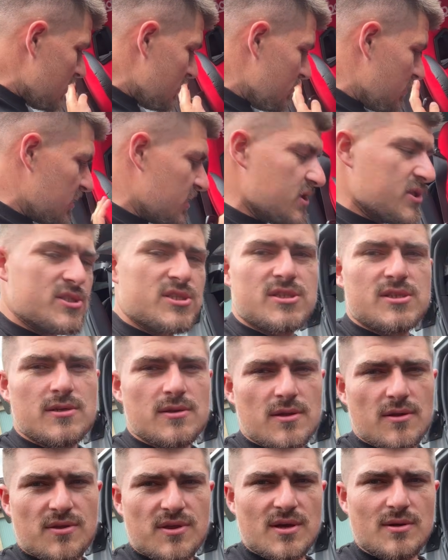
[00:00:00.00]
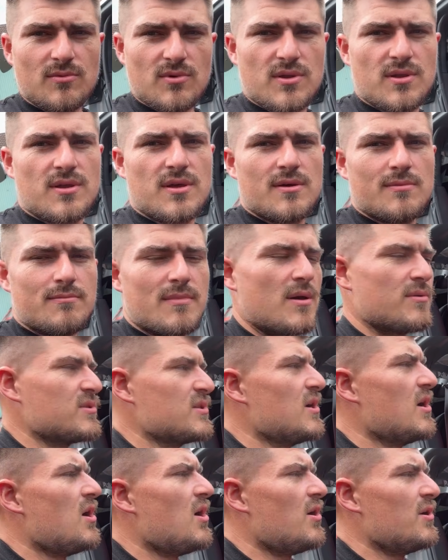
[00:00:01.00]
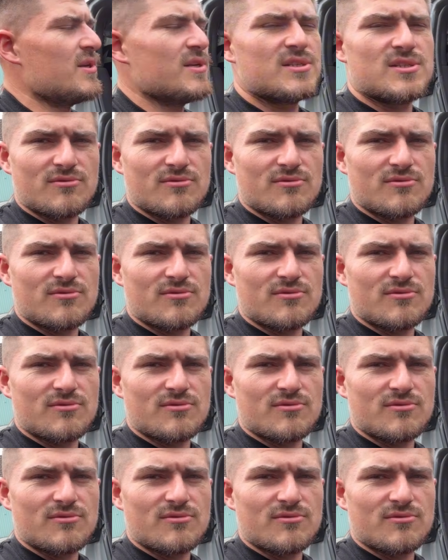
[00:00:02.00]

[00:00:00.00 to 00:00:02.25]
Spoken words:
because the thing with mounting a harness